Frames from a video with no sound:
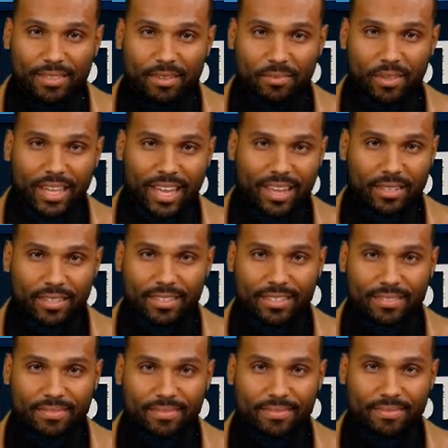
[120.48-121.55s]
In
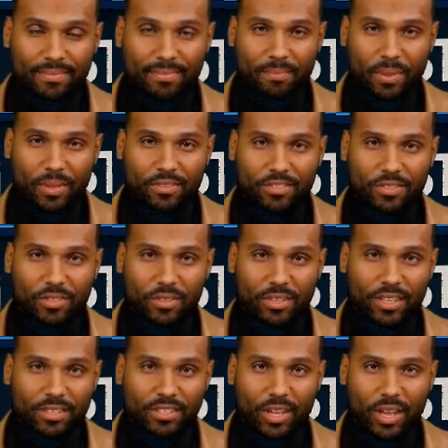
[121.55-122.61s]
reality, most nuclear